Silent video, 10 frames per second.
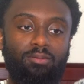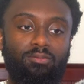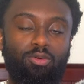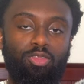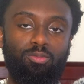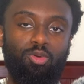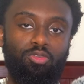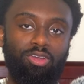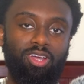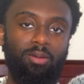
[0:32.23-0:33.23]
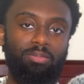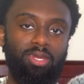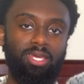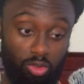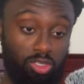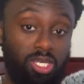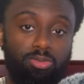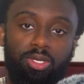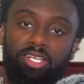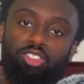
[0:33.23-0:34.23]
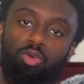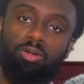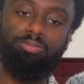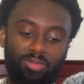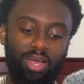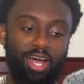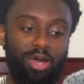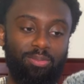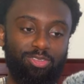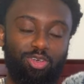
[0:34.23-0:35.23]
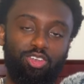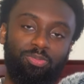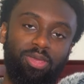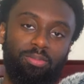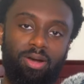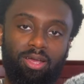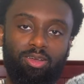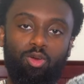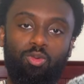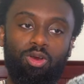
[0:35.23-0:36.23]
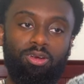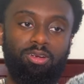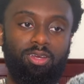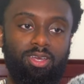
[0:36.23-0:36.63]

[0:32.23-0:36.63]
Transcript: for the moving company. Let's hop straight into it. So it was me and my coworker,